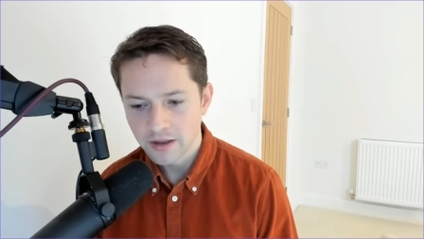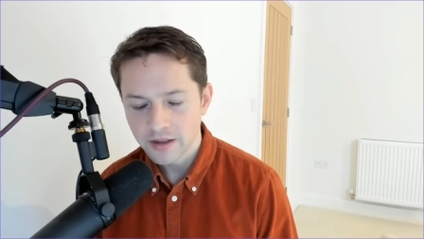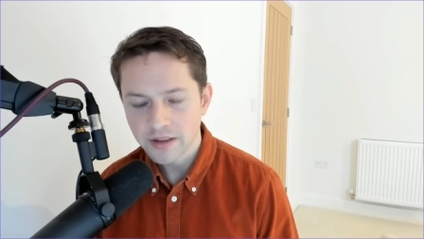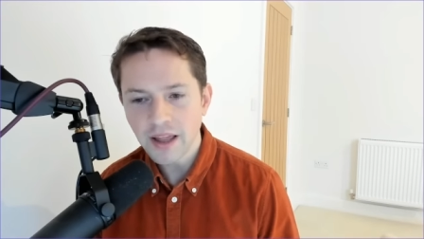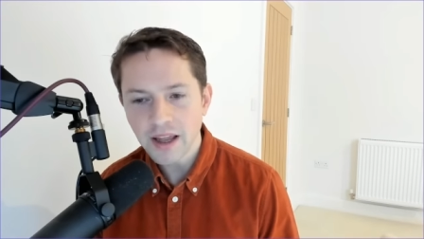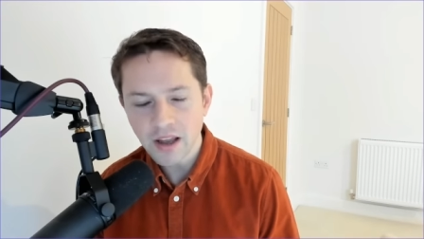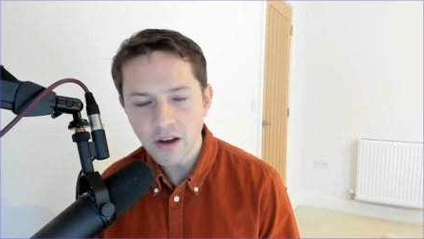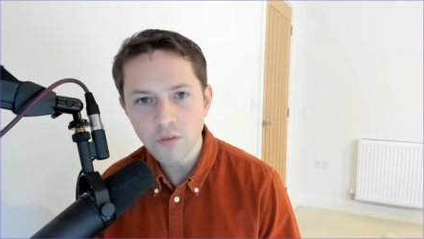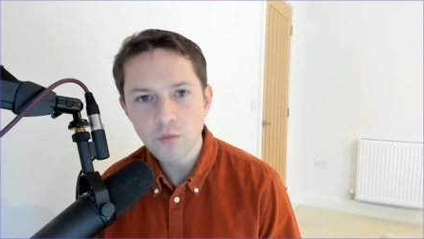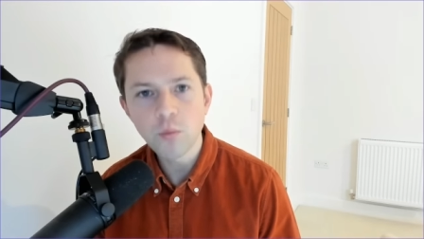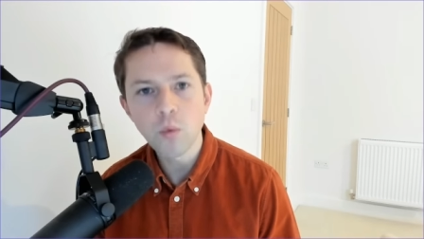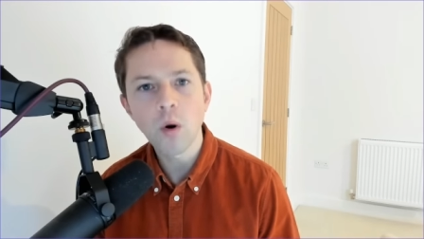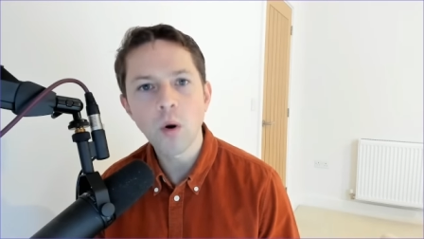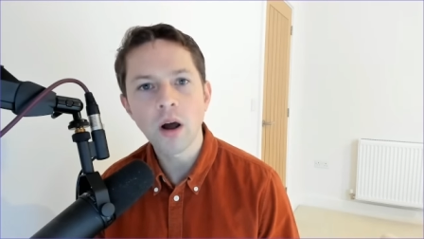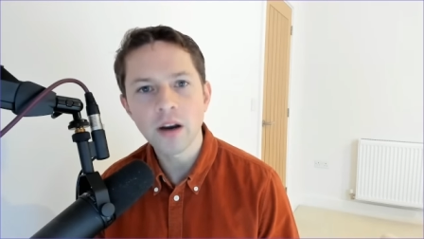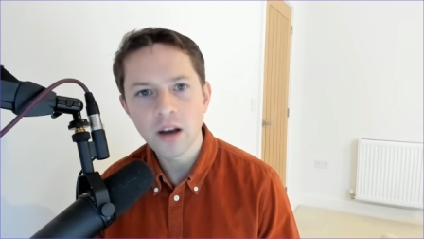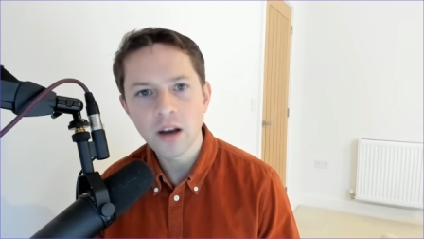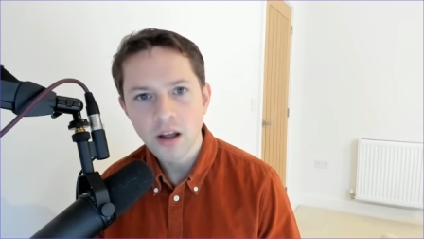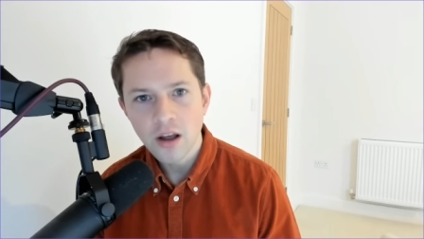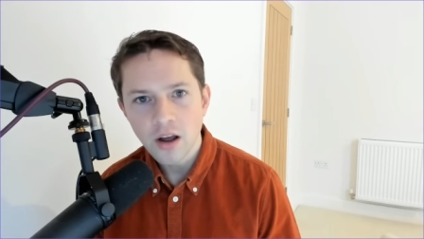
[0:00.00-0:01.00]
They have
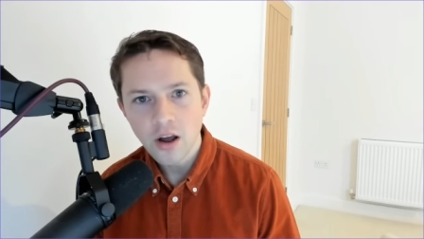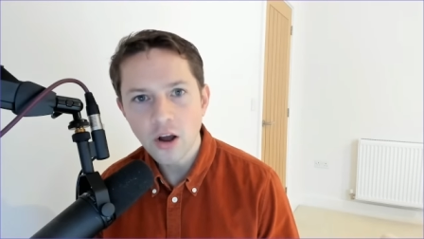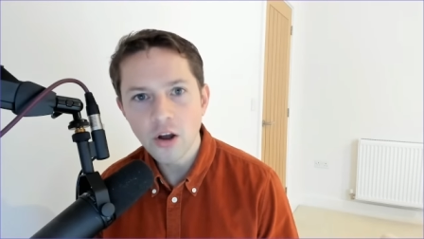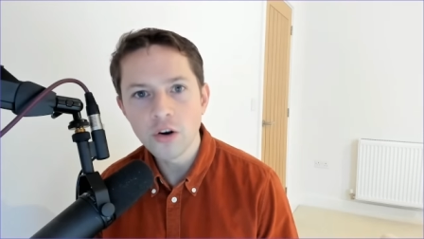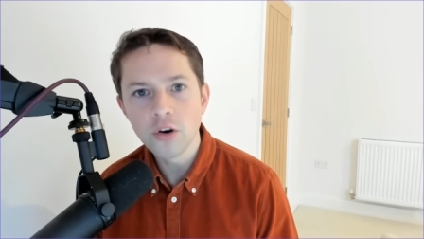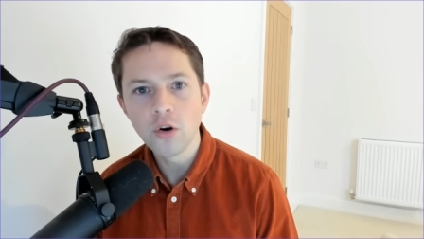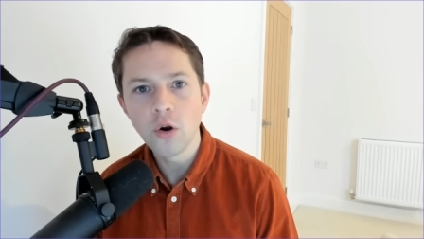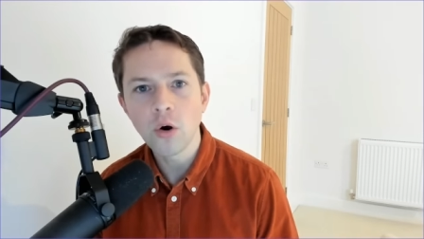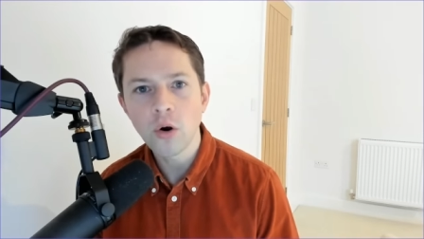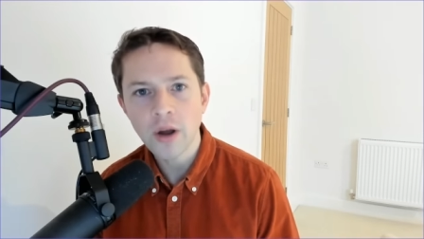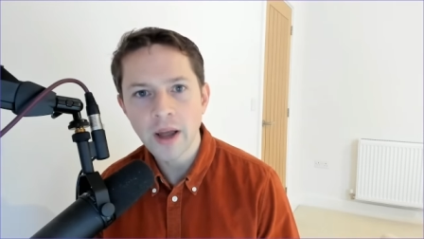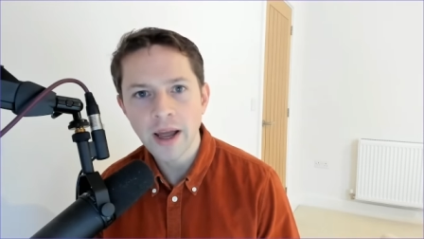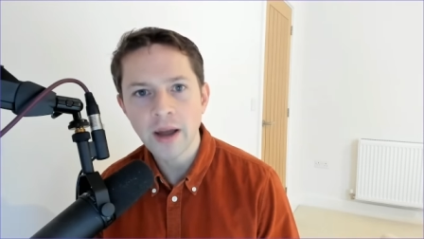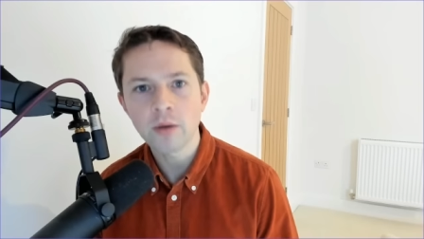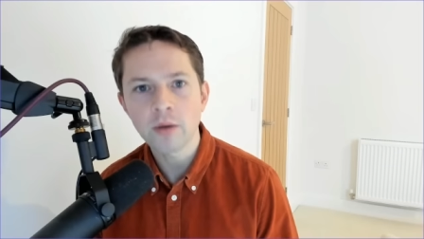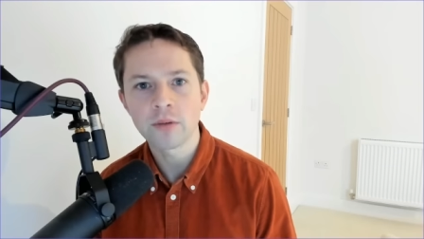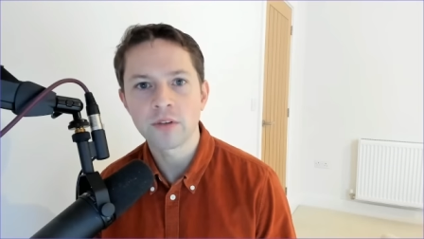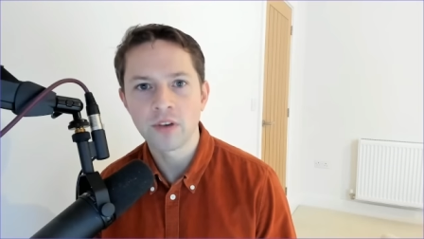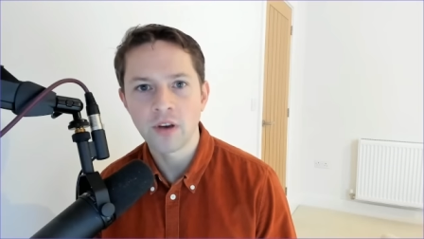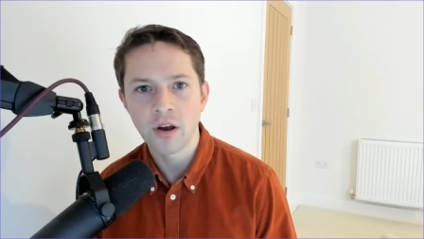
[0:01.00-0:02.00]
won a
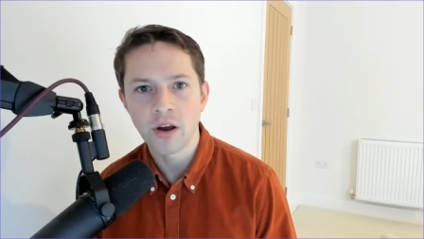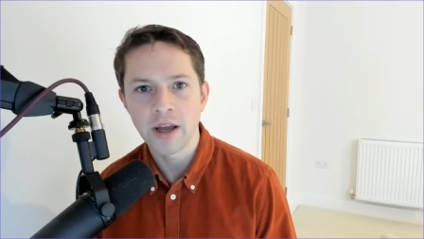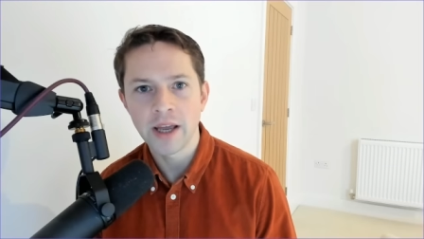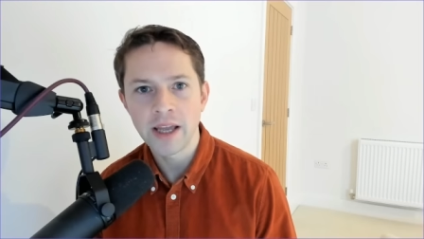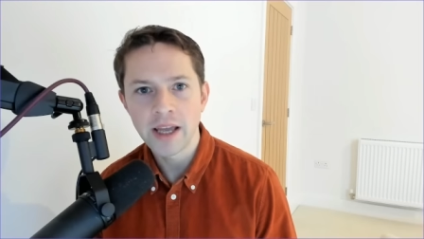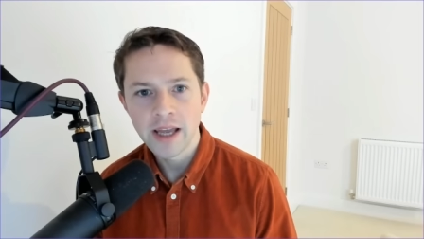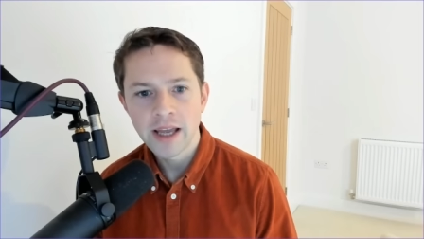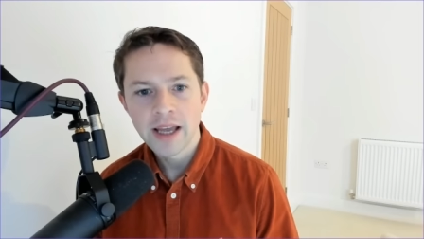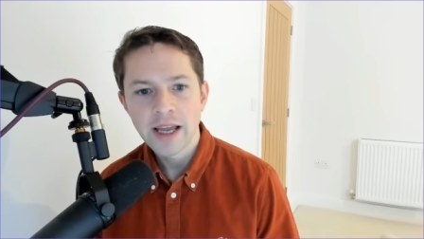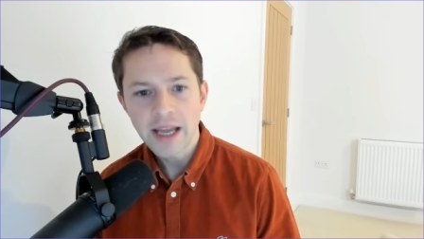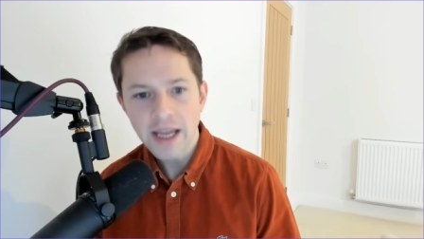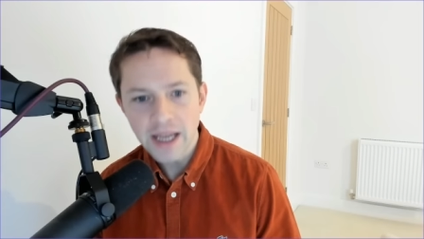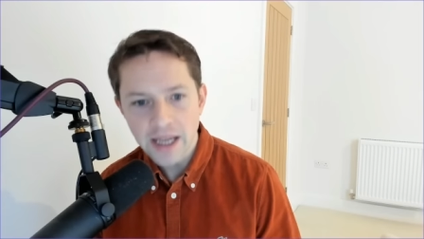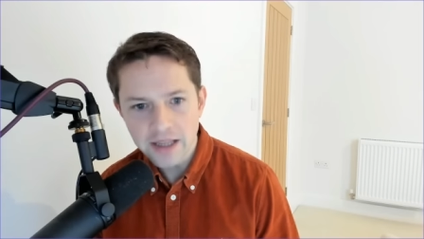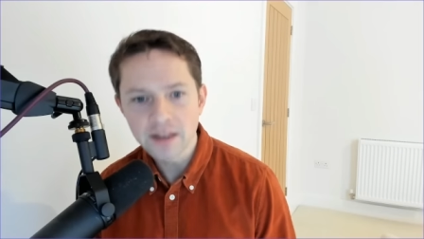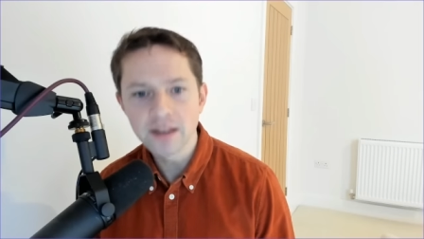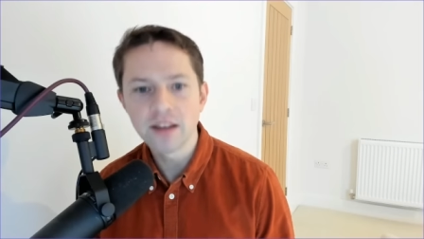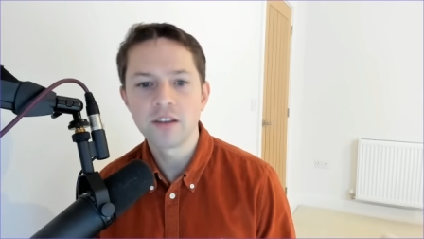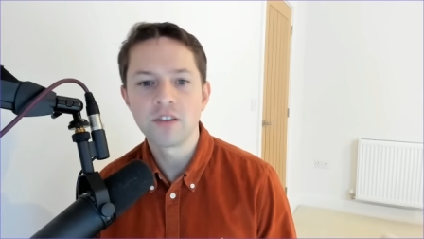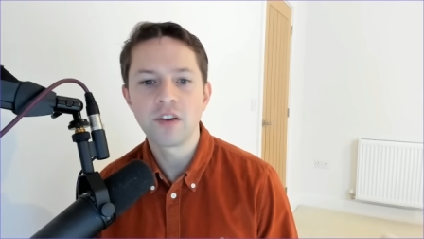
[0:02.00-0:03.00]
knockout tie
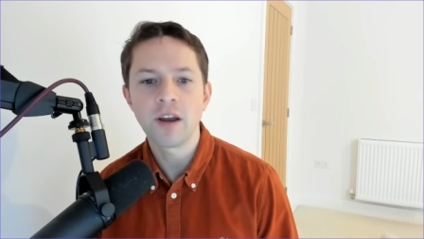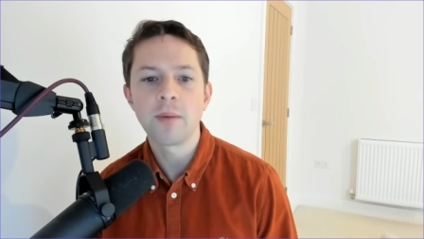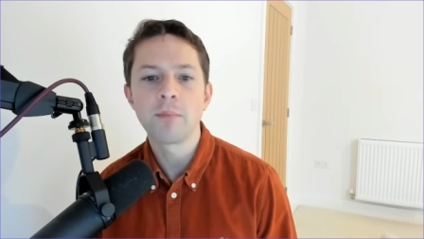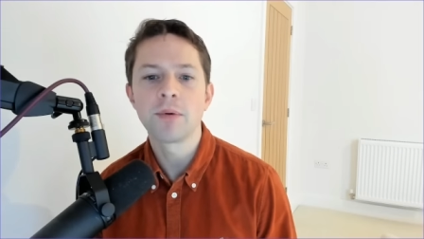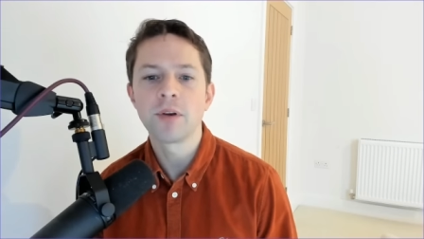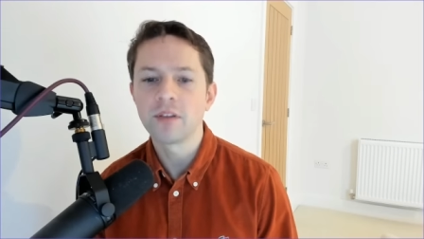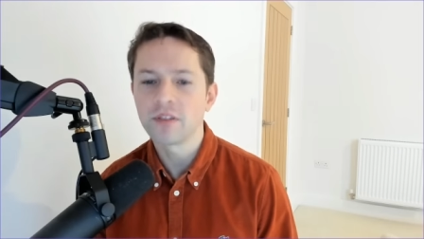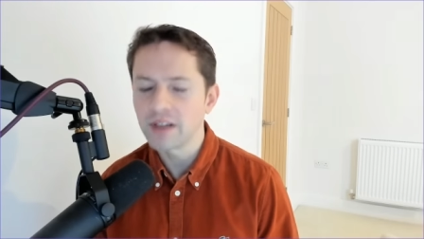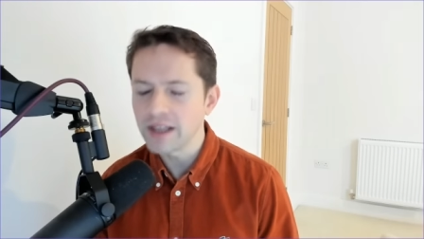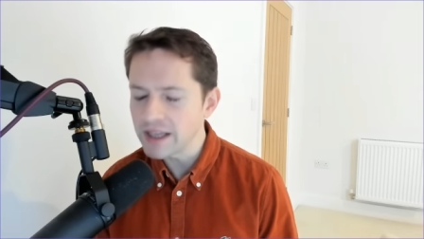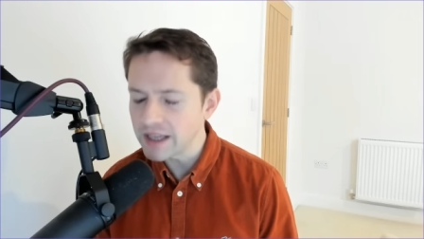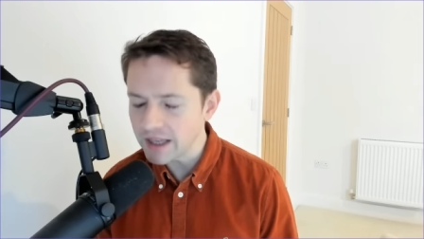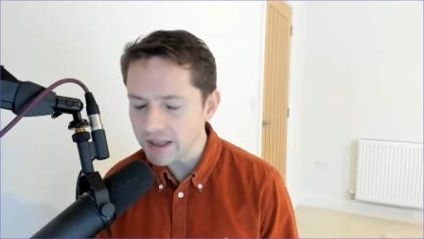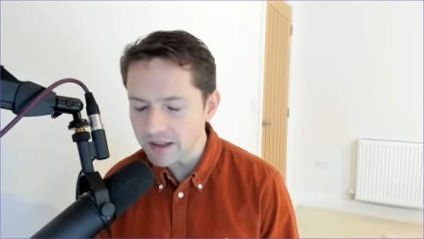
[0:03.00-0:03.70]
in the Champions League.